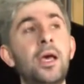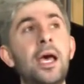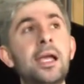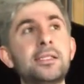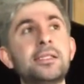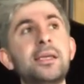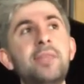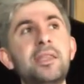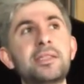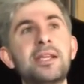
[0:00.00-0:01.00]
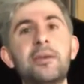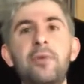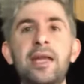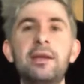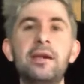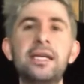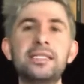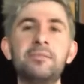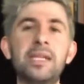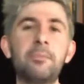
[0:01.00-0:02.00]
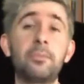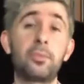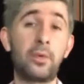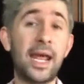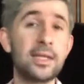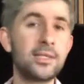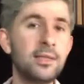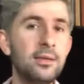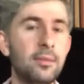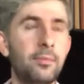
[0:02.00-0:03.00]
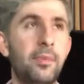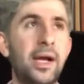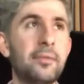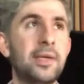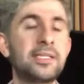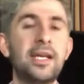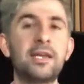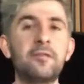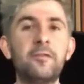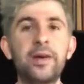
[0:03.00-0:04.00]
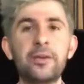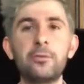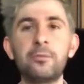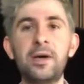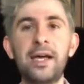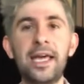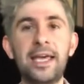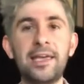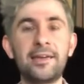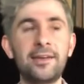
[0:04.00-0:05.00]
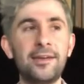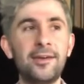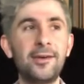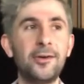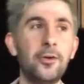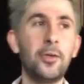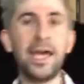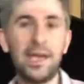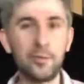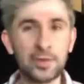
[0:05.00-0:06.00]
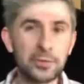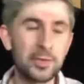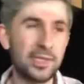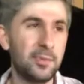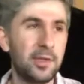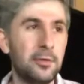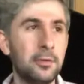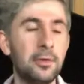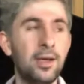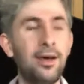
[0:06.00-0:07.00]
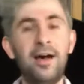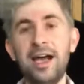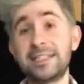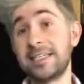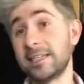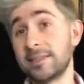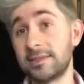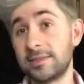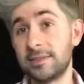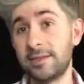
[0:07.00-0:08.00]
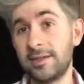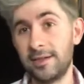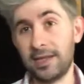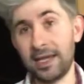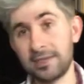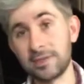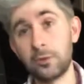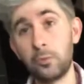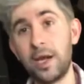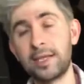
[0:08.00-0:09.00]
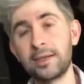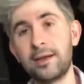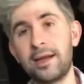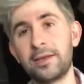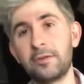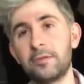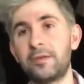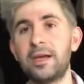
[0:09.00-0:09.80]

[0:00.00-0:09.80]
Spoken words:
and something that's kind of recognizably branded by which I can funnel my, oh, hey, I want to do this with you ideas into the one kind of,